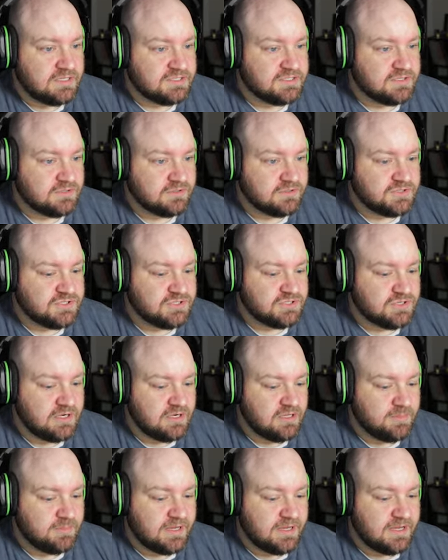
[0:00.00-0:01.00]
circle straight
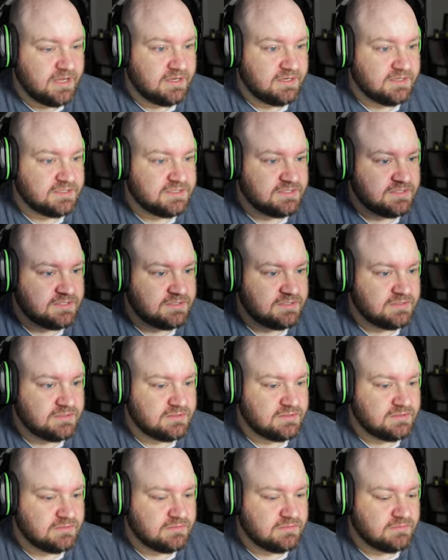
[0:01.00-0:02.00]
up,
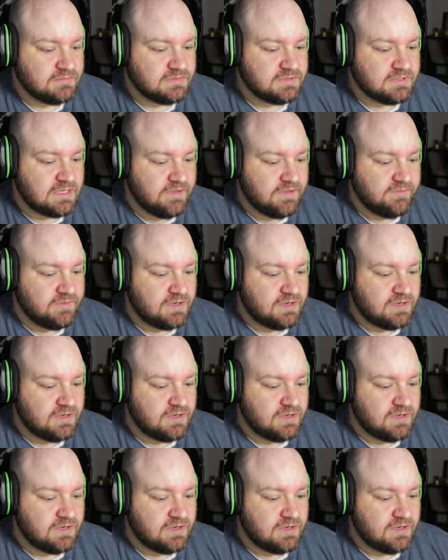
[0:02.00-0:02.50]
X on the